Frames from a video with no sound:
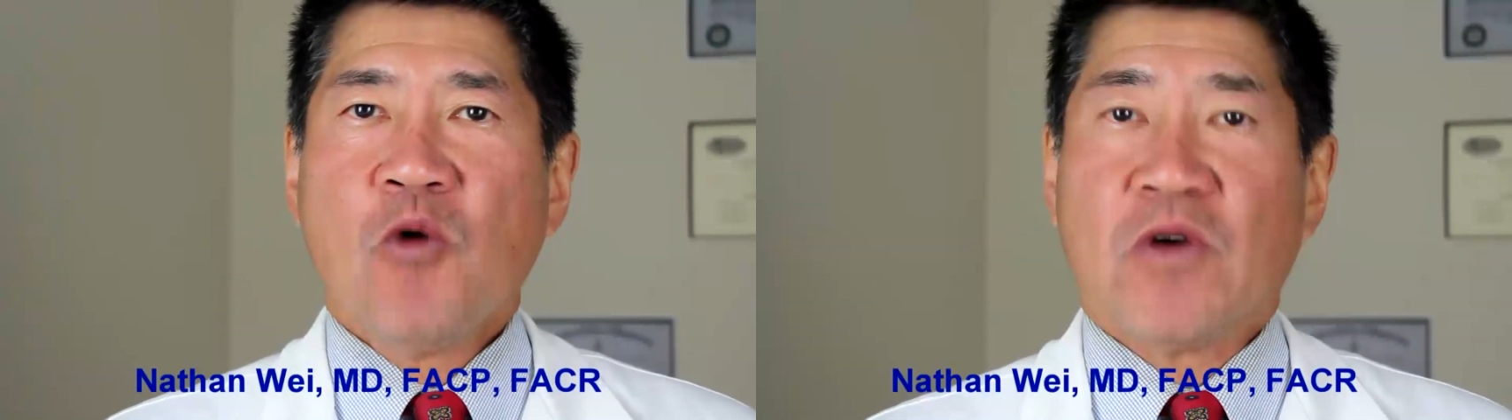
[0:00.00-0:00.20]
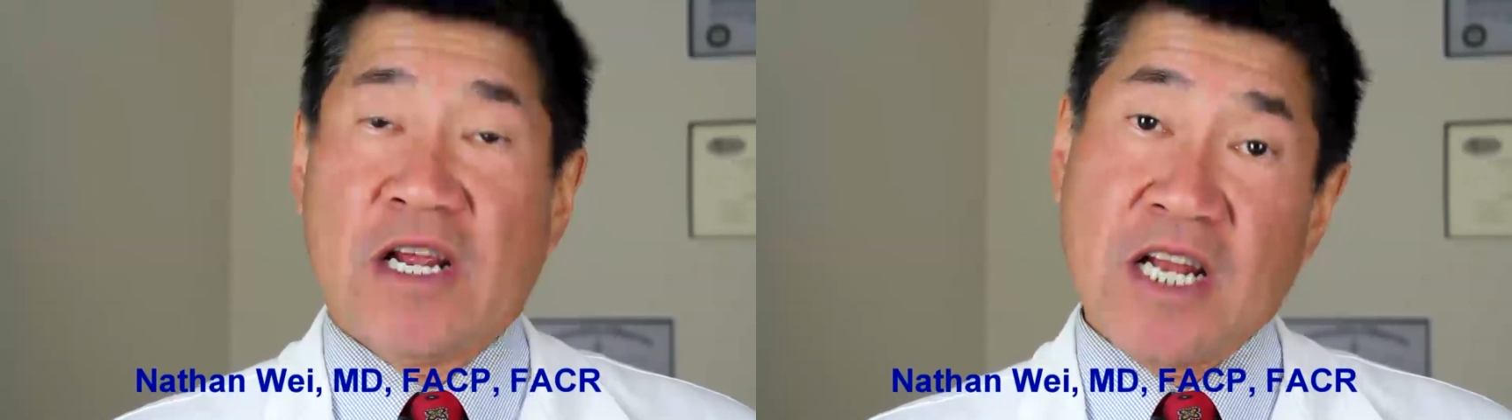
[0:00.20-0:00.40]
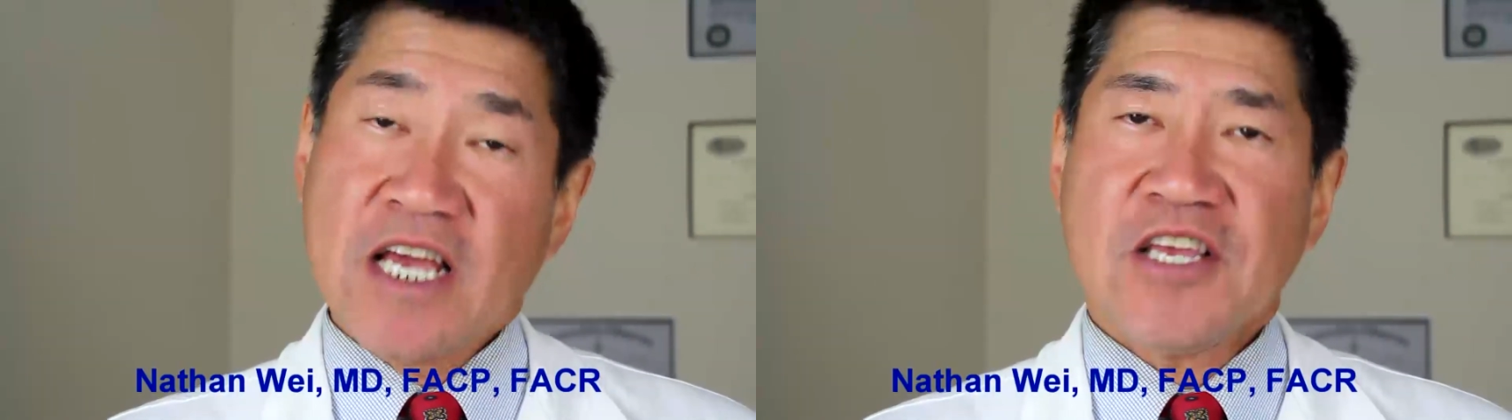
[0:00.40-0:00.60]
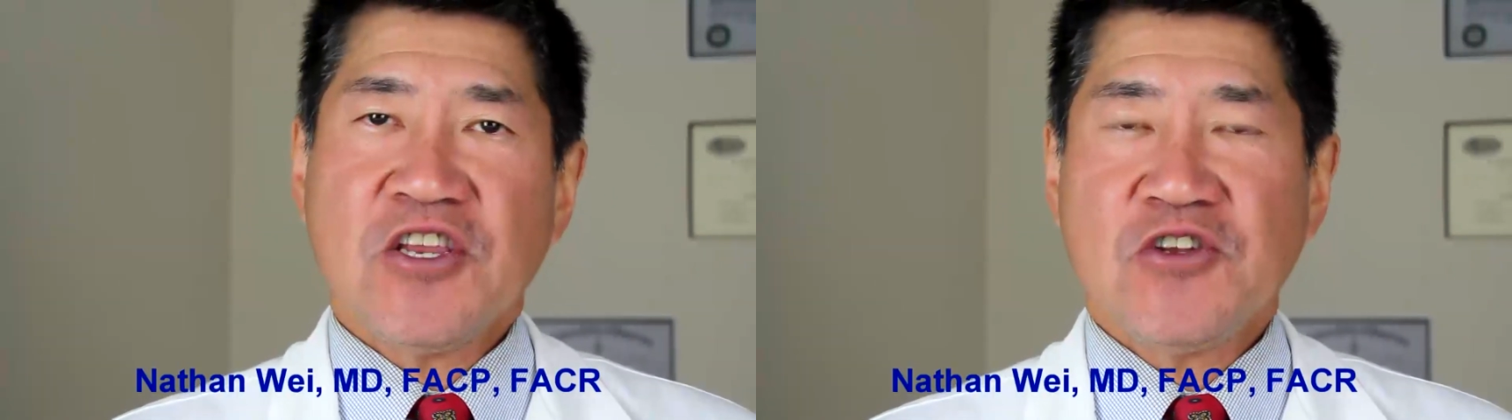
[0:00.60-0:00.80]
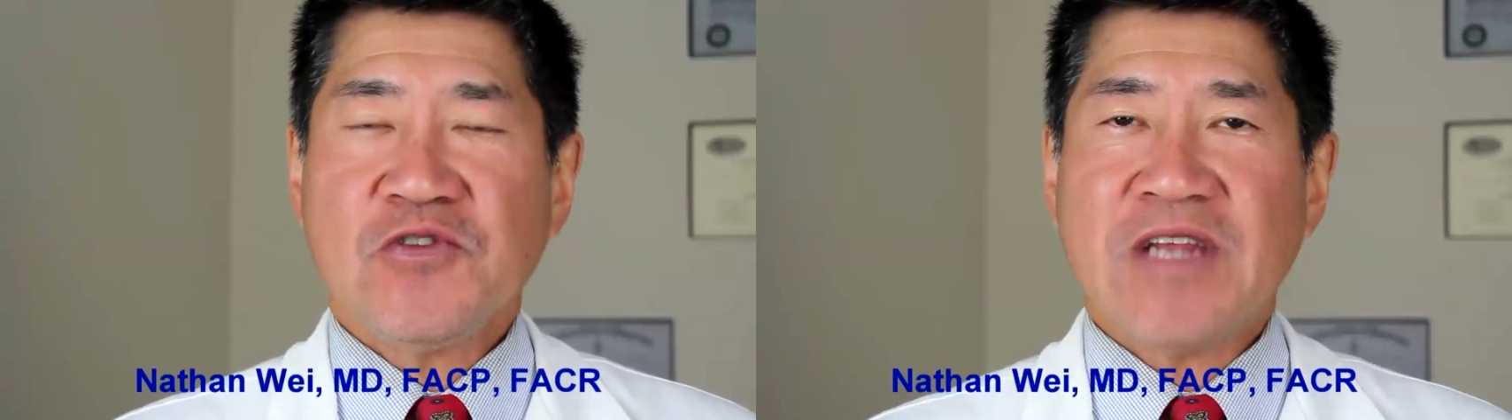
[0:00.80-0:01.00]
What I'd like you
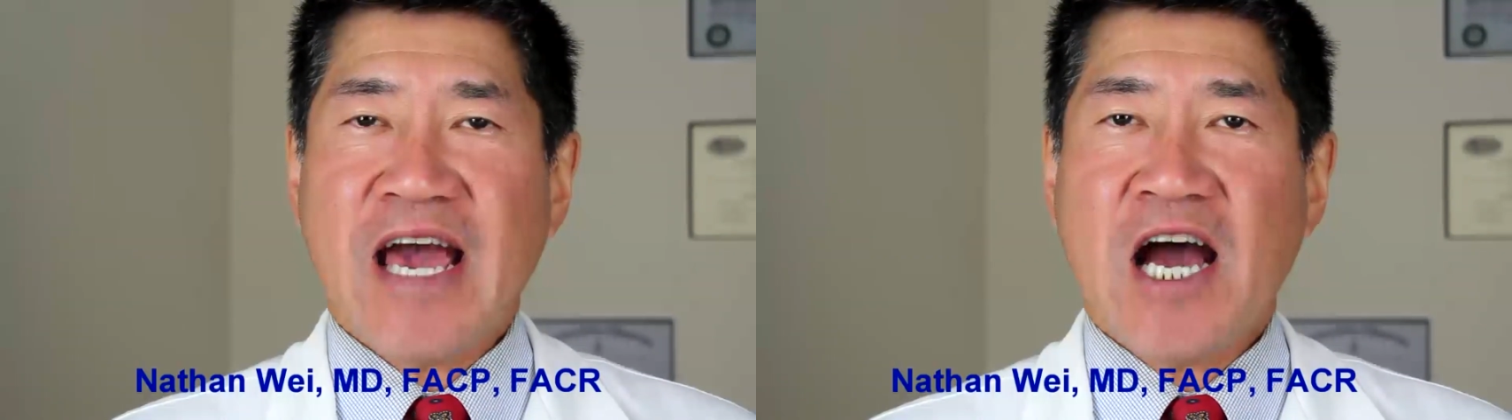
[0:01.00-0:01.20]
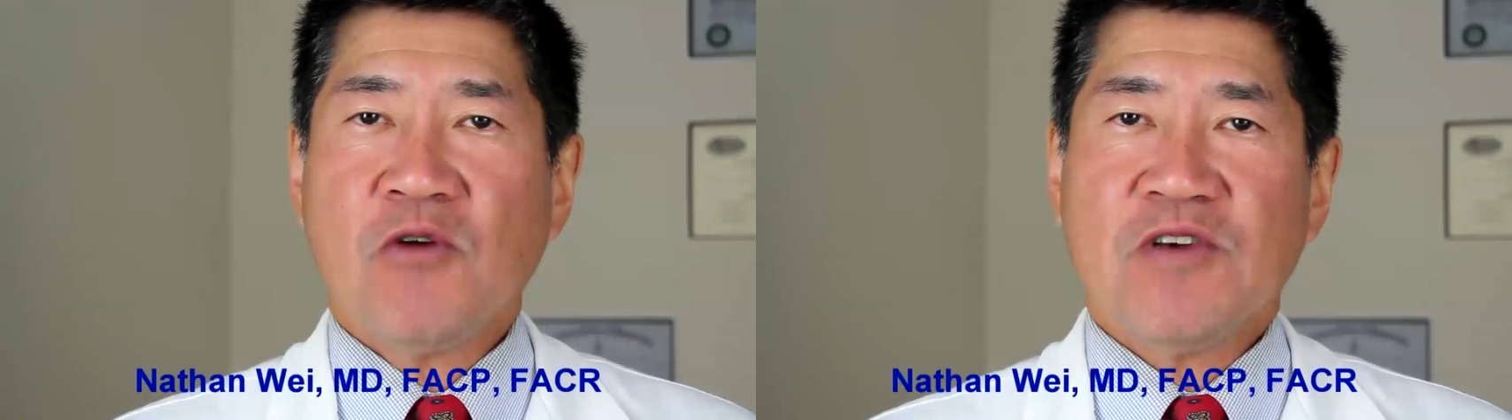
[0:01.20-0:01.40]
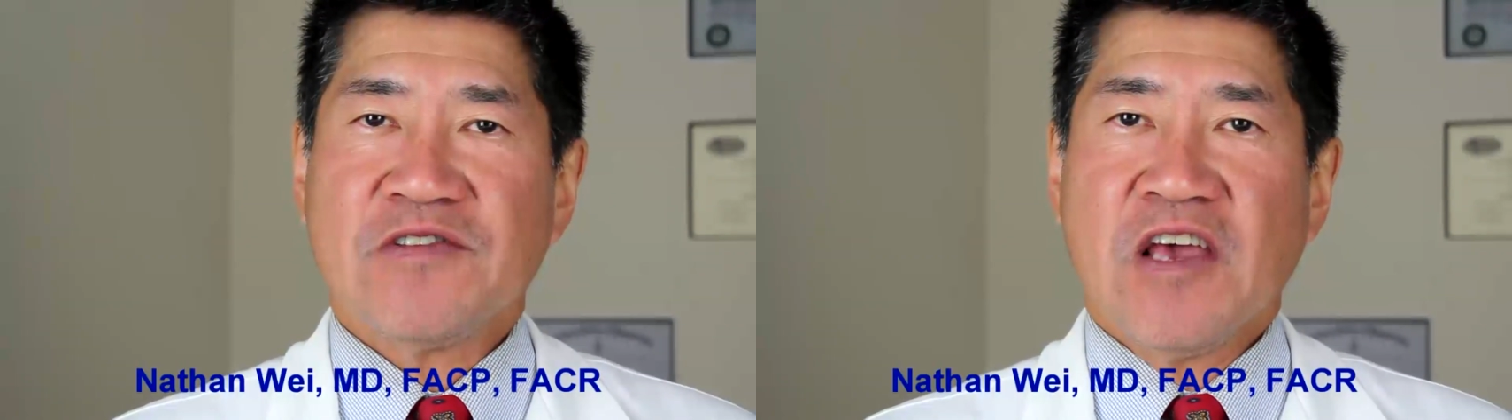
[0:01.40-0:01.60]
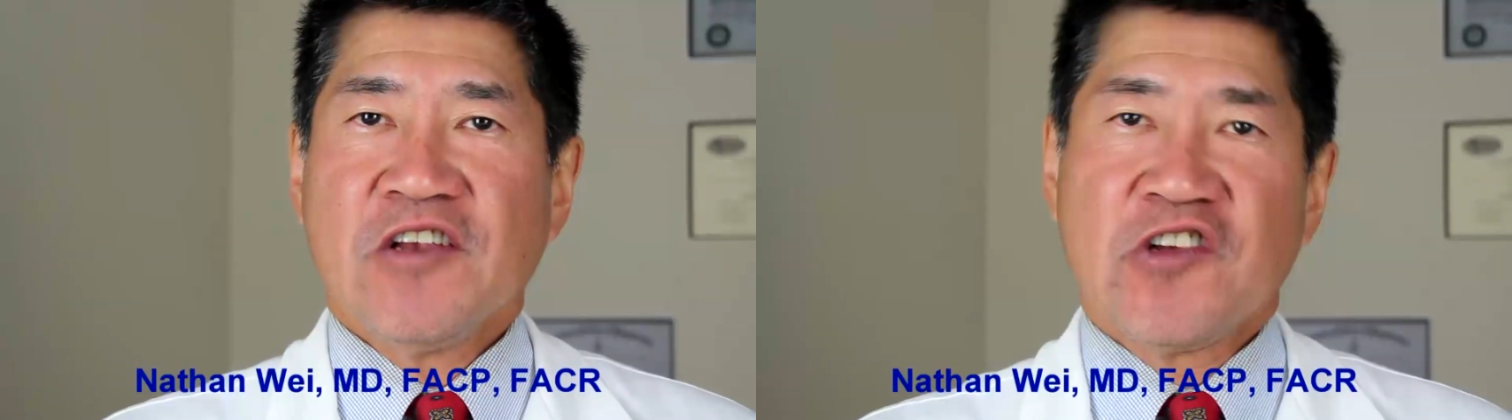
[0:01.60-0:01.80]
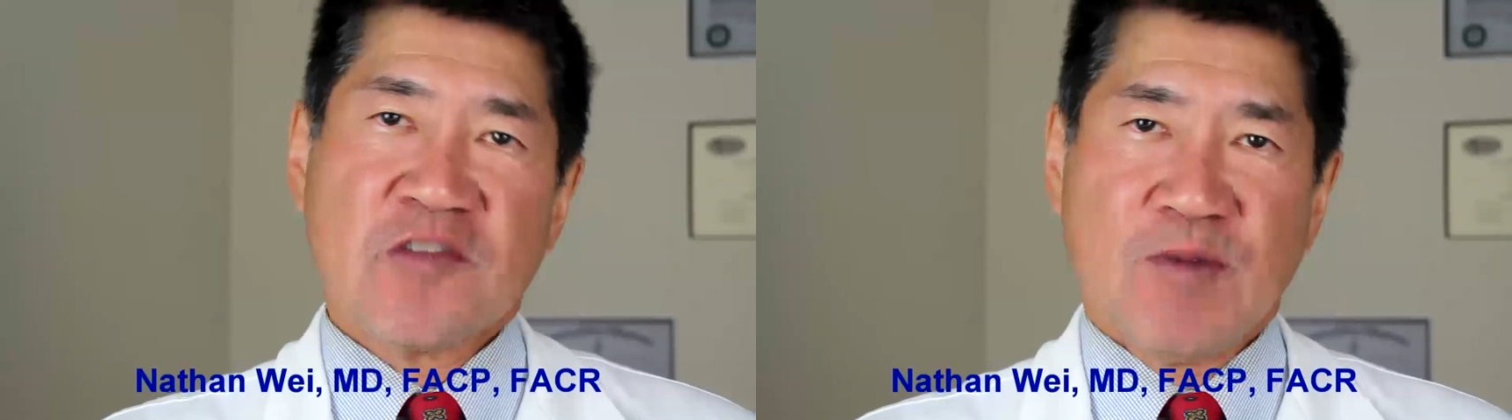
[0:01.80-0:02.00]
to do now is
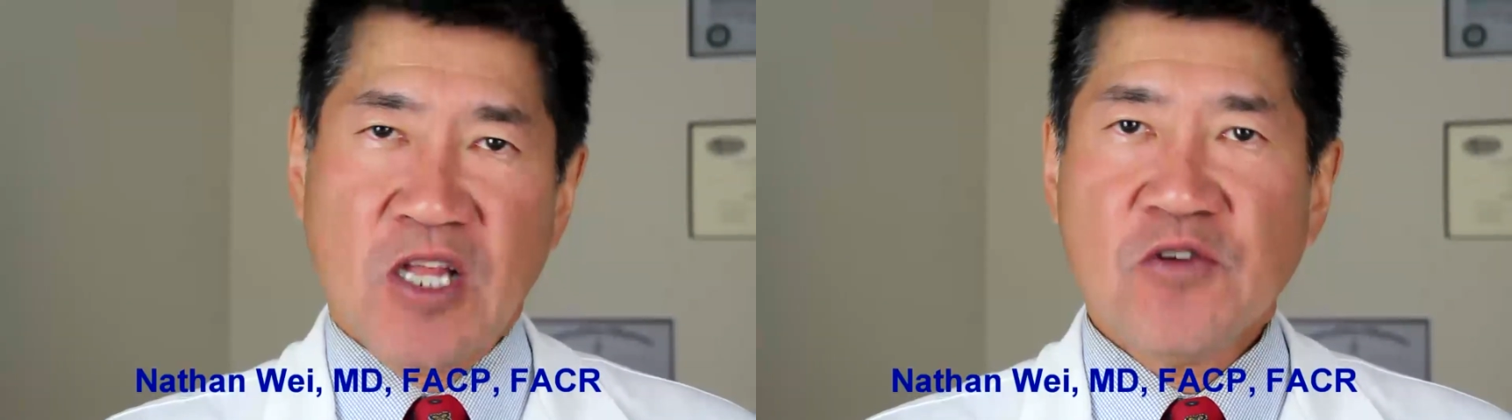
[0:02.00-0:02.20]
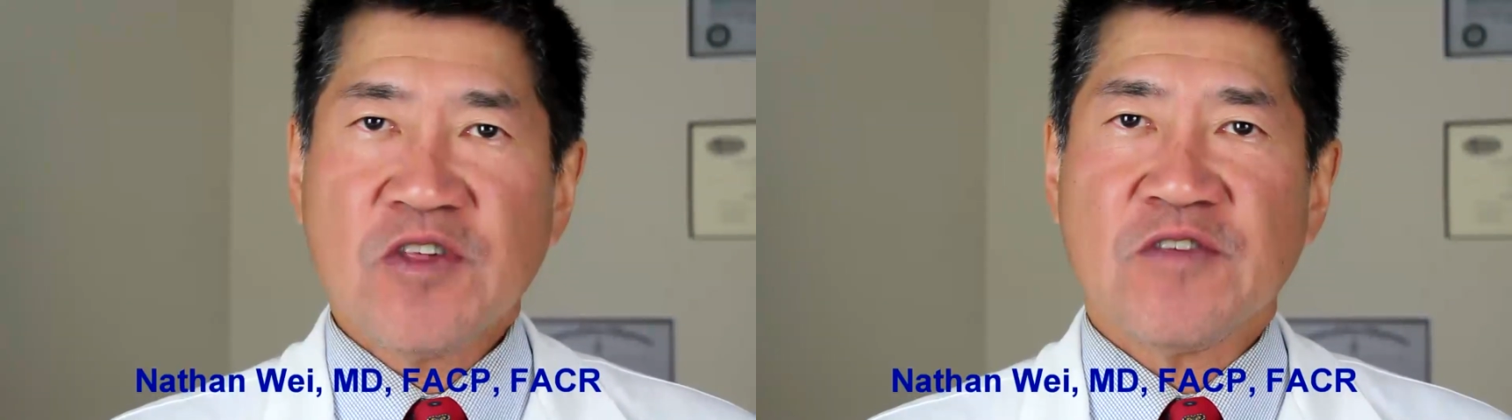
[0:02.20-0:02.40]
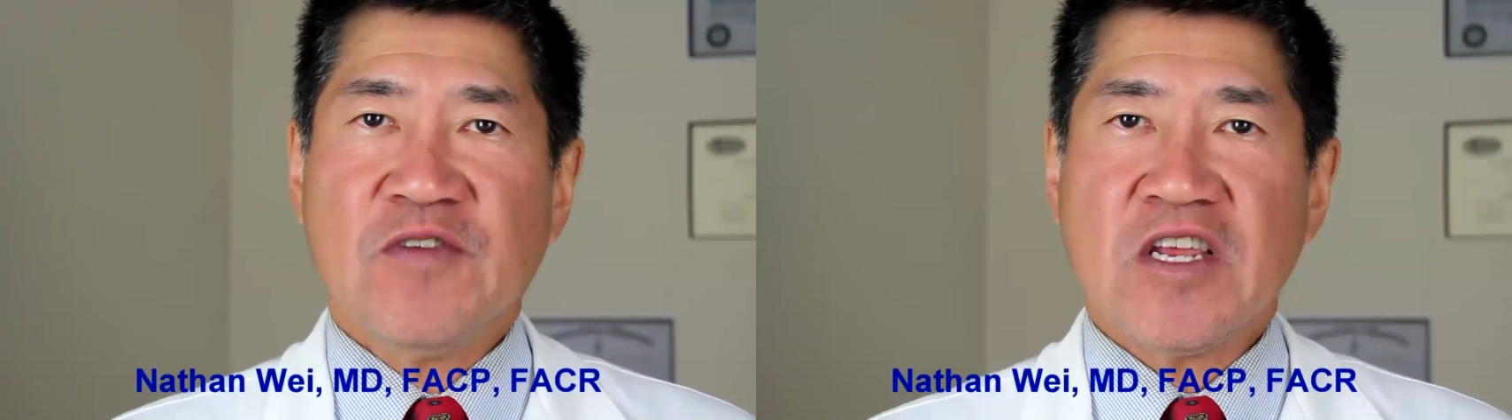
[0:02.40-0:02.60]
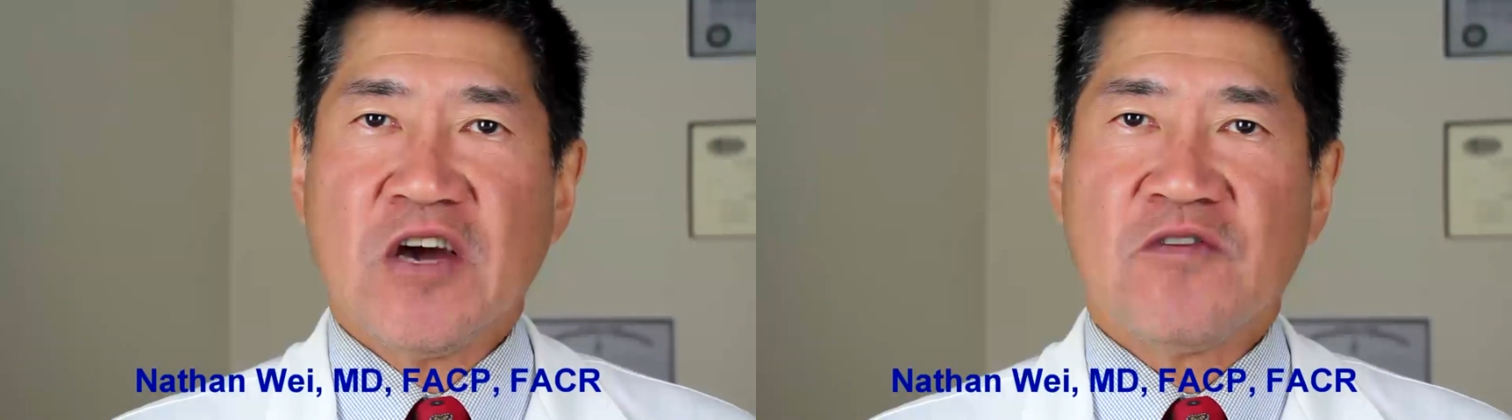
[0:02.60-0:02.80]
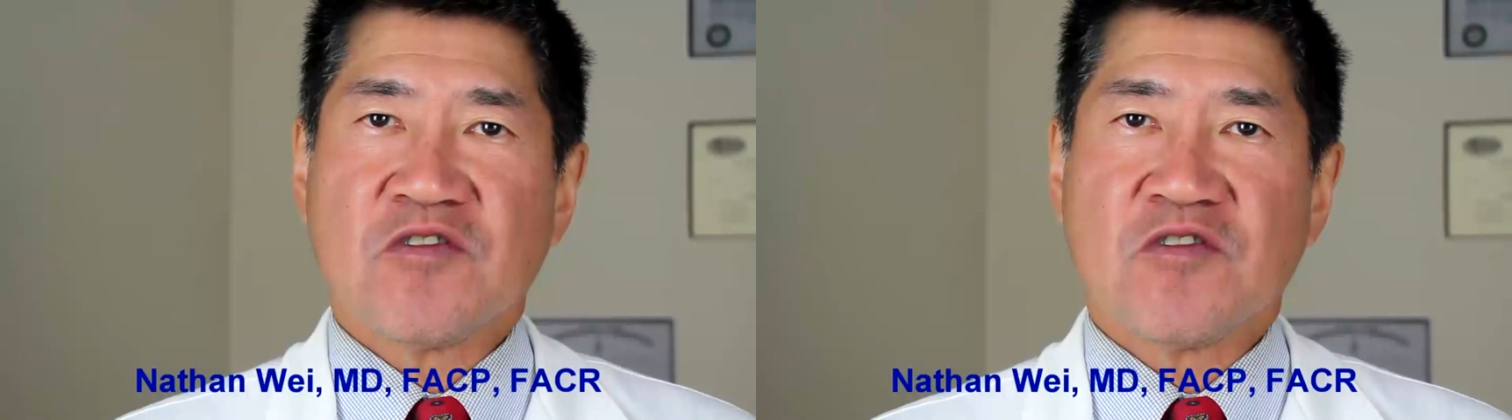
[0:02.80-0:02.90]
just below this video,